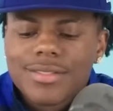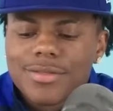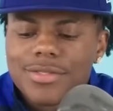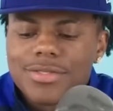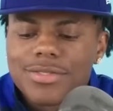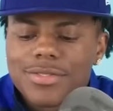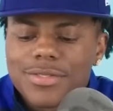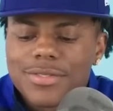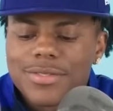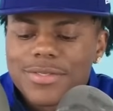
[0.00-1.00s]
How many countries have
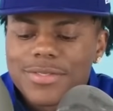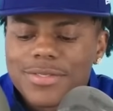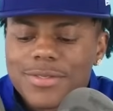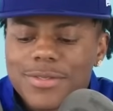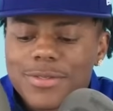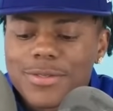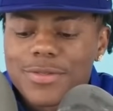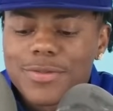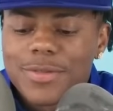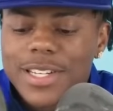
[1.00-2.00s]
those seen?
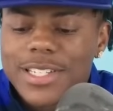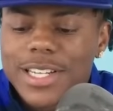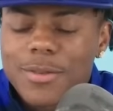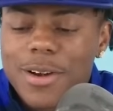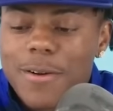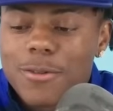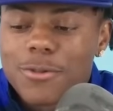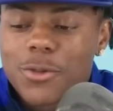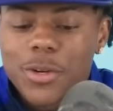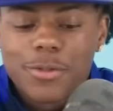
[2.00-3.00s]
These seen around
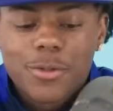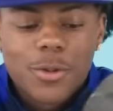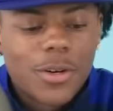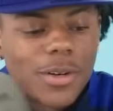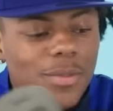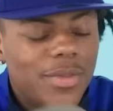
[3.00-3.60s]
three or four.